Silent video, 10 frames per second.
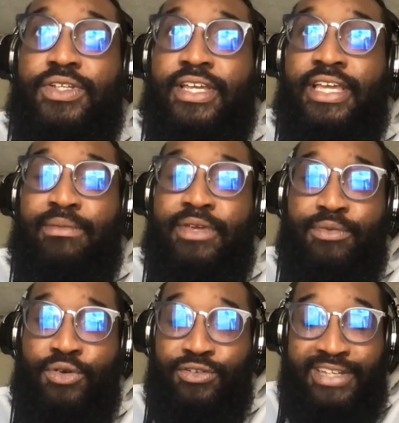can hit me up
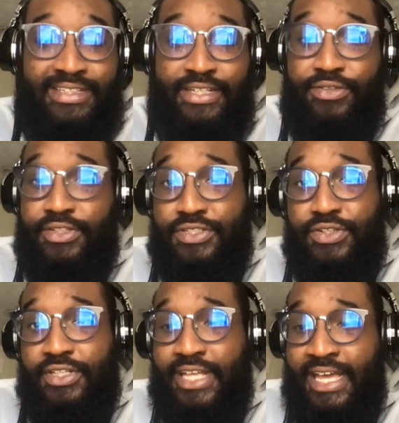on LinkedIn. You can show
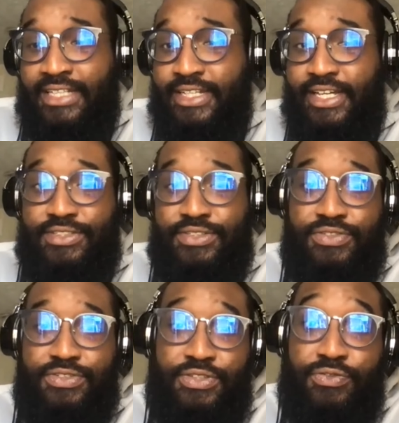me the hashtags you
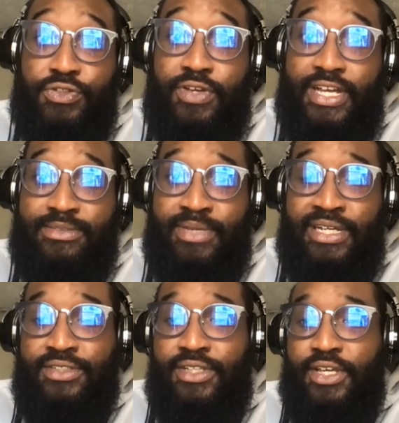utilize
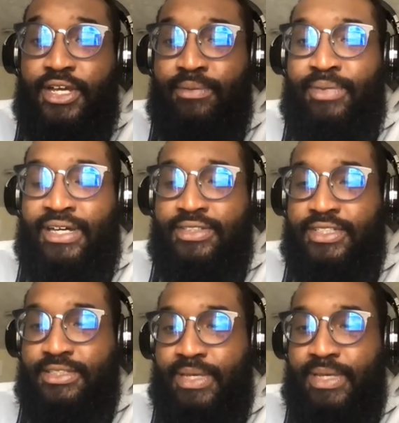about this,